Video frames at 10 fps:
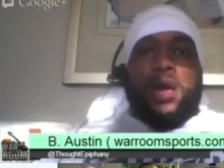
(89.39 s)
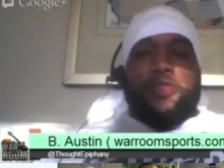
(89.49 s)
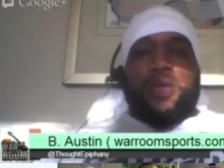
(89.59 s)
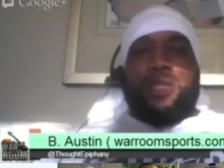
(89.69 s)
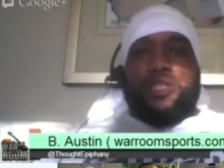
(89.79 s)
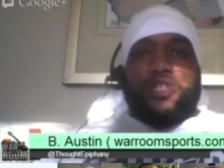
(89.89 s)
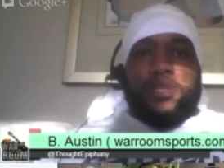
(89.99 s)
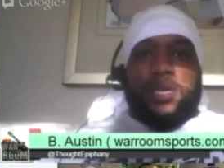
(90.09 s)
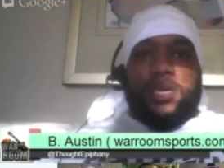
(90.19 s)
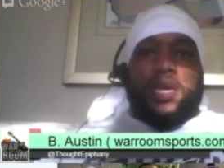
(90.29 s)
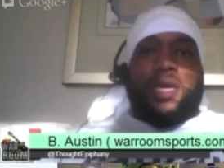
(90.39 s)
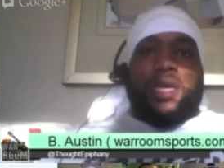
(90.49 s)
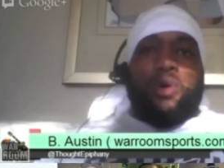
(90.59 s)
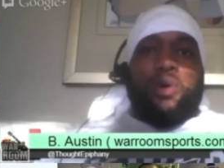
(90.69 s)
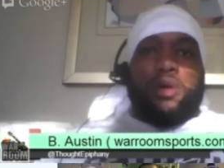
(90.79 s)
I think they should dig that
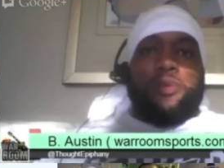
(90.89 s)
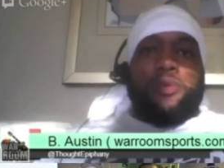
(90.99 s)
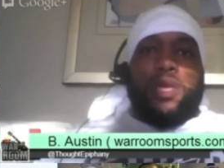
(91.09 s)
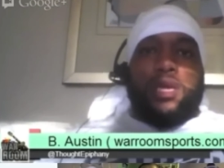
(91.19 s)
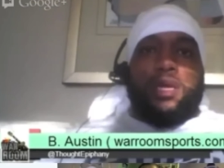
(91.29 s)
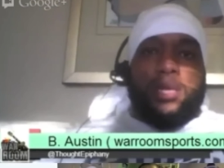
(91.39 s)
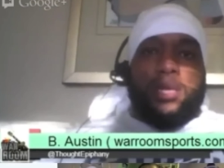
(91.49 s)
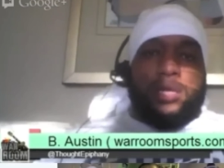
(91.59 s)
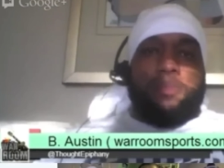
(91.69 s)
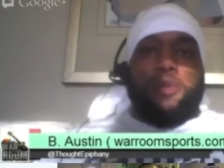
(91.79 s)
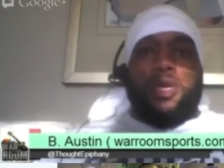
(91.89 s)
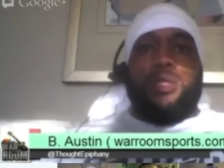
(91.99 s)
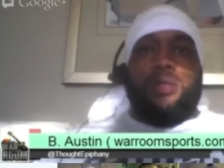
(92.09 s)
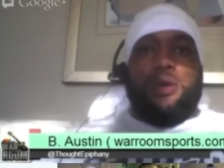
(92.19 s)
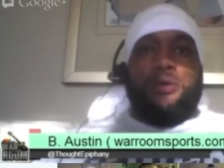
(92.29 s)
coward up again and kill him
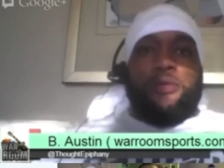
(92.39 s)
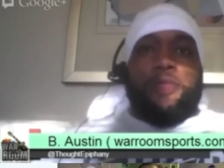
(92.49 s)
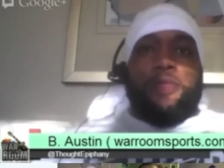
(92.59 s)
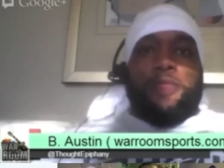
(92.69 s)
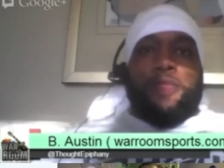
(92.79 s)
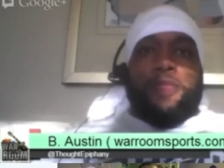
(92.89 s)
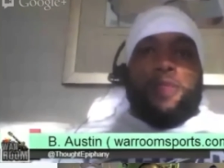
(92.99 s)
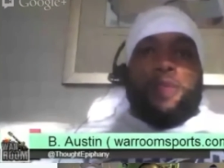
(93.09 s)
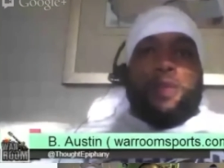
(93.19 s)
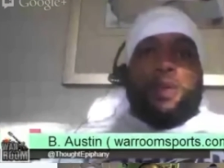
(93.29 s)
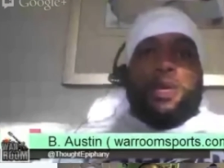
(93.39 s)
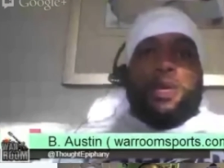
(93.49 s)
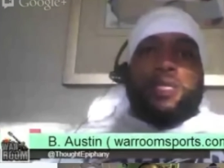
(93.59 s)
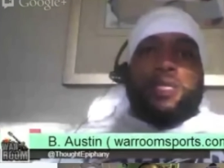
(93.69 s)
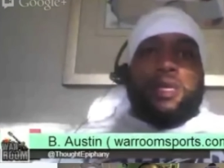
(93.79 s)
again, yo.
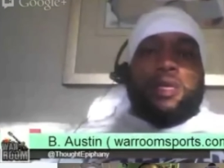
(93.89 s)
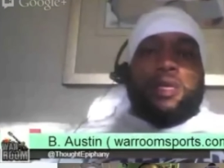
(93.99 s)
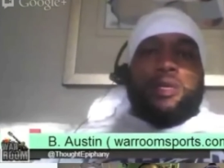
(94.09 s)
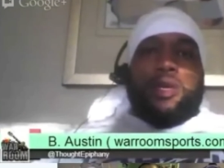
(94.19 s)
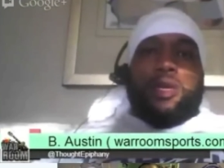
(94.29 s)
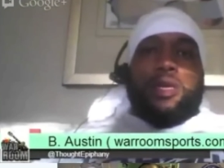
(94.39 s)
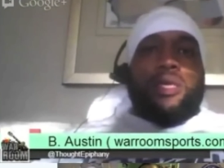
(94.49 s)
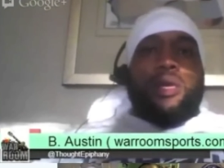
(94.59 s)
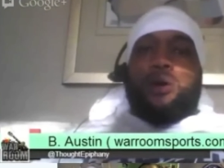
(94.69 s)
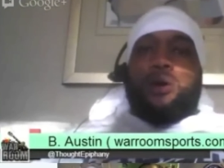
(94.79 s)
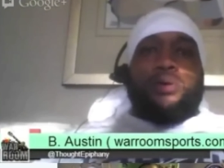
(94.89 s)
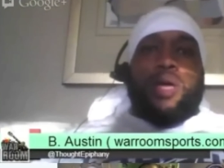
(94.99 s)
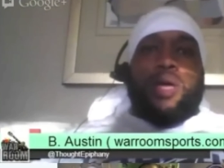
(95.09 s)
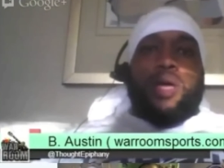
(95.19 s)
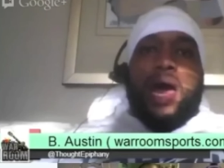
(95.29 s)
Damn. Yo,
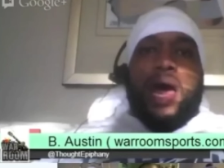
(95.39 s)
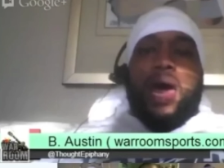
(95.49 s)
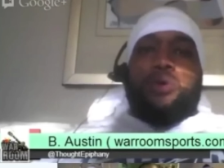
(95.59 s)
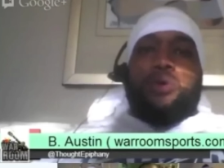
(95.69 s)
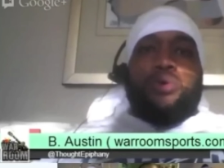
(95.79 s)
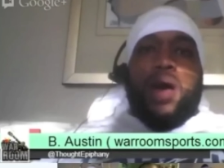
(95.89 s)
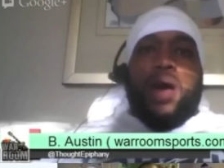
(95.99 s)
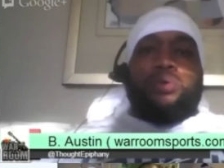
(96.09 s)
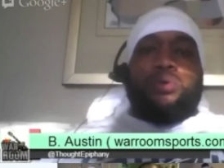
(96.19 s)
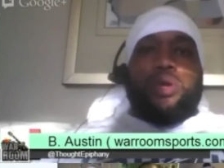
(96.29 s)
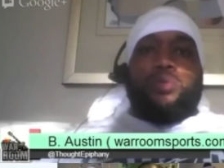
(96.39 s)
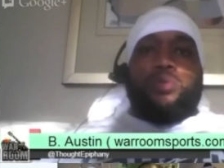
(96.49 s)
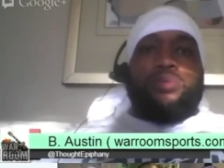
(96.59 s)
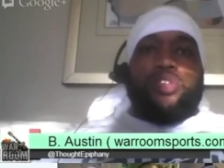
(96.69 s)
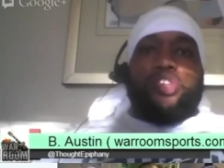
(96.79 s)
I, I don't I don't
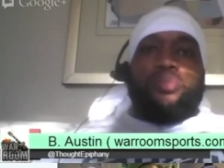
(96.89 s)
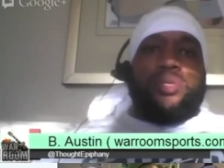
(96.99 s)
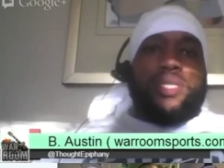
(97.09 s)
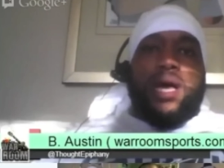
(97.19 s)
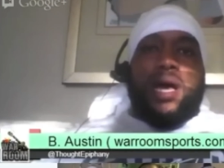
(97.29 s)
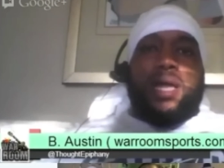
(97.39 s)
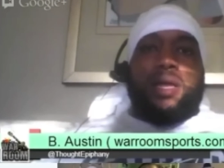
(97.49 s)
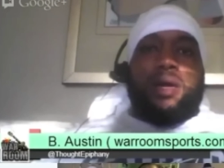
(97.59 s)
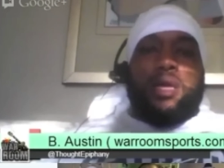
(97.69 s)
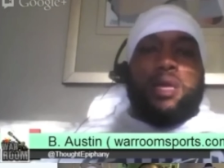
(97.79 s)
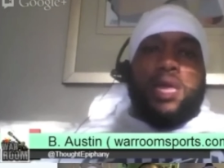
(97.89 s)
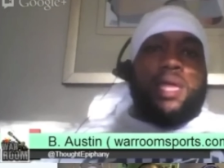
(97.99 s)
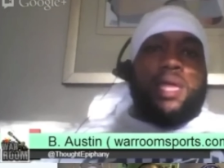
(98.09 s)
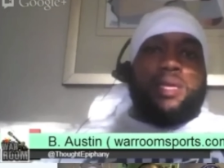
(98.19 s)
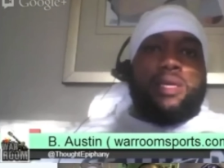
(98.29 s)
agree with suicide under
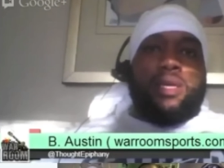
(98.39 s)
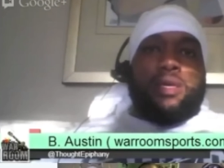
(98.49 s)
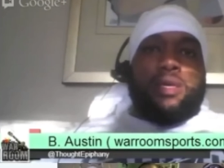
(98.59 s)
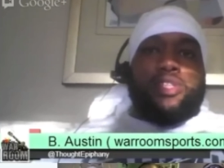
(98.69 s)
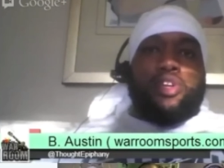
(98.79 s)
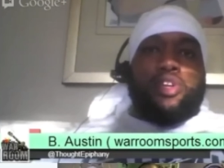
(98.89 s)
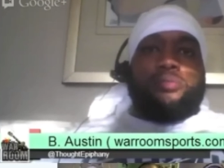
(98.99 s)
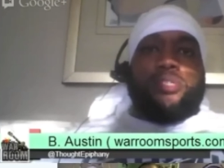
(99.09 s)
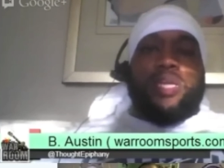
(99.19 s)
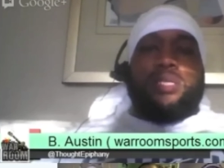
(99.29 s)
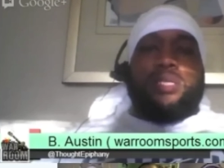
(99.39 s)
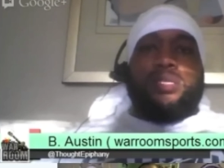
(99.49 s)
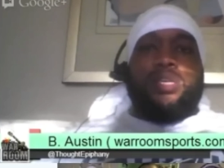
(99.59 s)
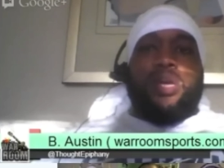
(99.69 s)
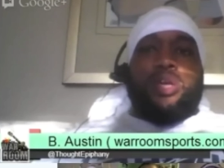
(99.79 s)
any
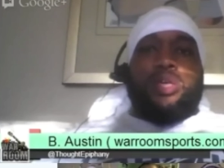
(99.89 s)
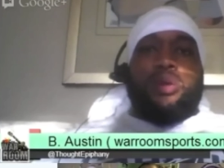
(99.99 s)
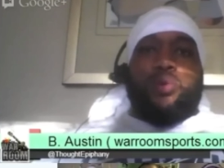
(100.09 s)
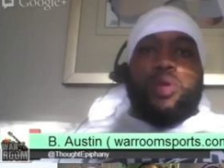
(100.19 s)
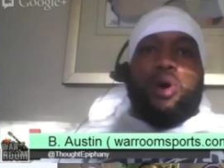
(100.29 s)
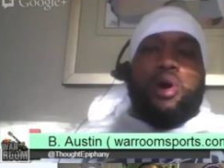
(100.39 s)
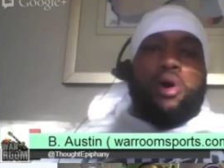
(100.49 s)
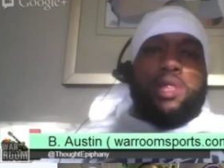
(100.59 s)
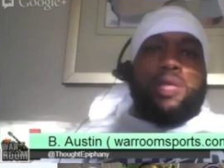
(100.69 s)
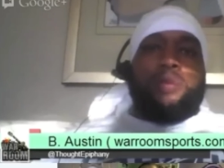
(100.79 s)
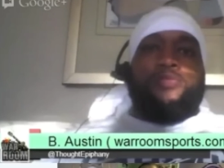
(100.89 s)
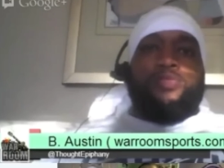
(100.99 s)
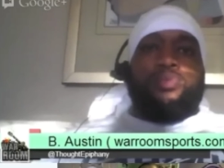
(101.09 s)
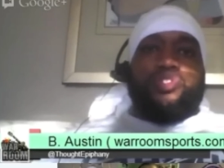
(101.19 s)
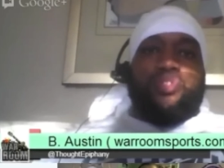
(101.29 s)
circumstances. Yo, we all live
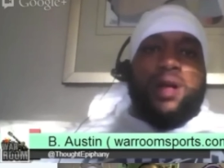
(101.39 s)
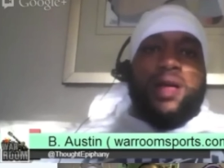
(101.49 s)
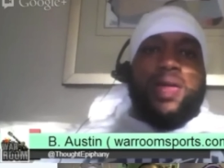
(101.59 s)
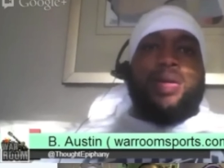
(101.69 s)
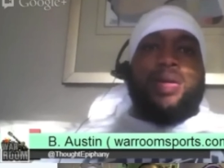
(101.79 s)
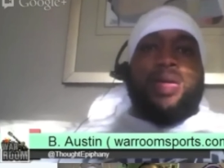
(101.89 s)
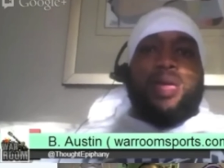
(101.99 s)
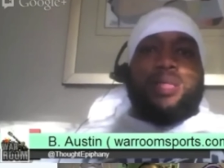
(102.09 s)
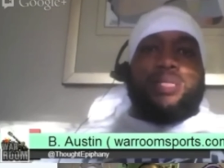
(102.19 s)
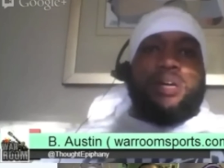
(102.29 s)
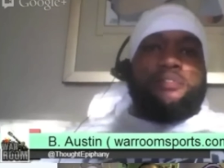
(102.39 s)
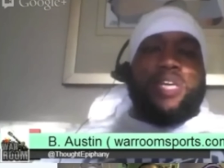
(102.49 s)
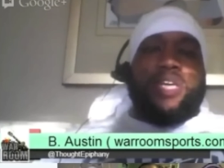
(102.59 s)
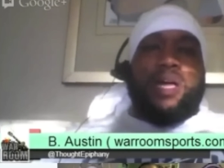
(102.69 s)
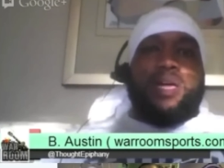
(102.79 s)
through trying and tough
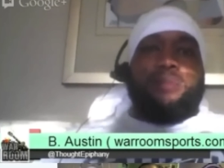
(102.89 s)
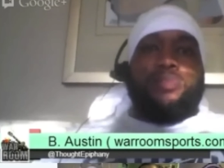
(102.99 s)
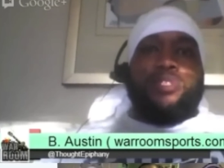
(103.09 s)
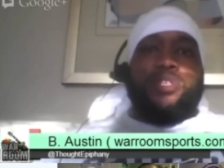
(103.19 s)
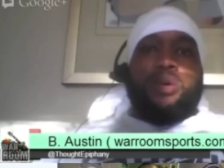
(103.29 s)
times.